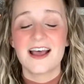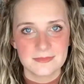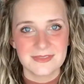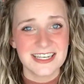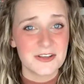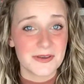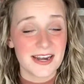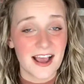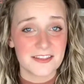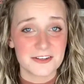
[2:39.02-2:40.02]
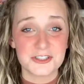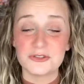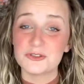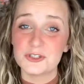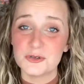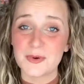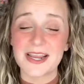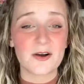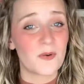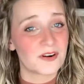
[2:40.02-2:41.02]
then you can either choose to rake
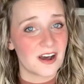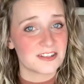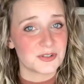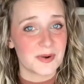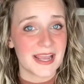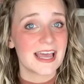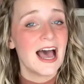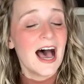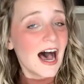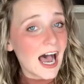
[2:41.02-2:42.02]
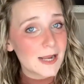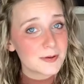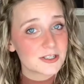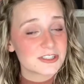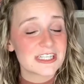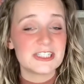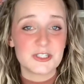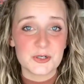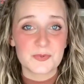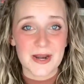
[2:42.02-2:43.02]
or not to rake. I personally do
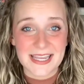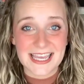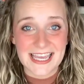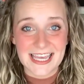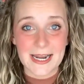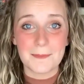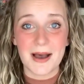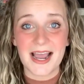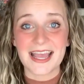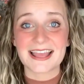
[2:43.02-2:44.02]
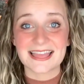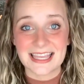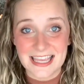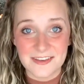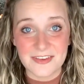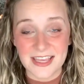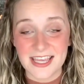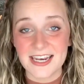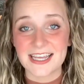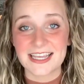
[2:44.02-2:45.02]
rake in my
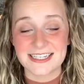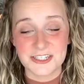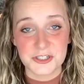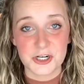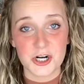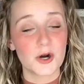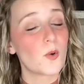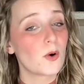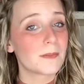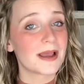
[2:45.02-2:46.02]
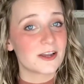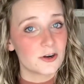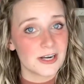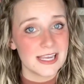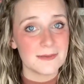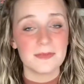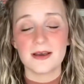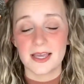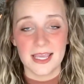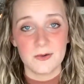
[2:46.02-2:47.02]
leave-in conditioner or my cream,
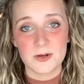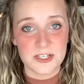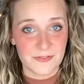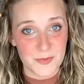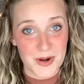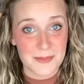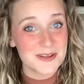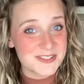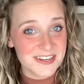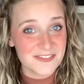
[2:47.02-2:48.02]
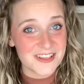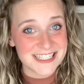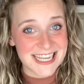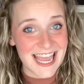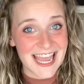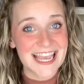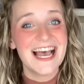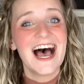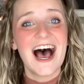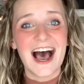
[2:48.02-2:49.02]
again, whichever one I'm using for the day.
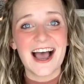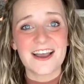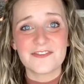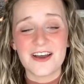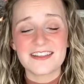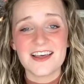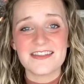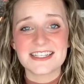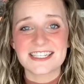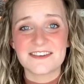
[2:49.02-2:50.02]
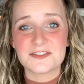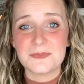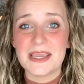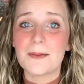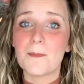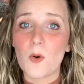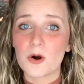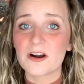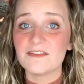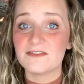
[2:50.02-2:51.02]
I find that this gives me
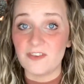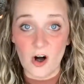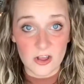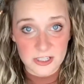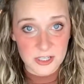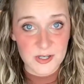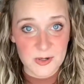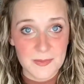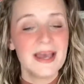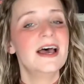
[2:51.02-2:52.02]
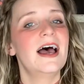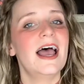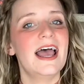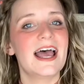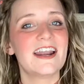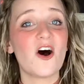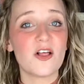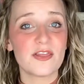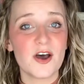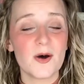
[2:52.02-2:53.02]
more volume, and
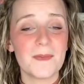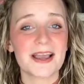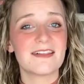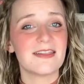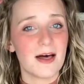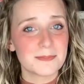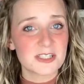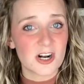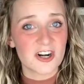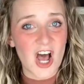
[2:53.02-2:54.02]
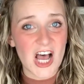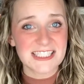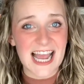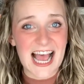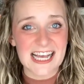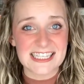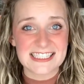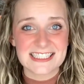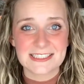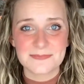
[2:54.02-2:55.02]
although my clumps are not as